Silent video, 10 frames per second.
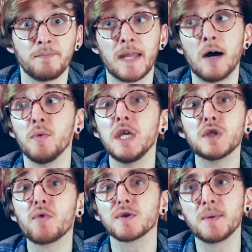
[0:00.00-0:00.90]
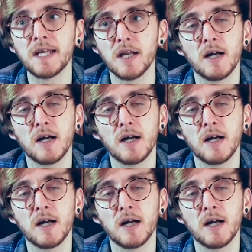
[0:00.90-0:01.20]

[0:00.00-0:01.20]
Now, we use Roll20 in our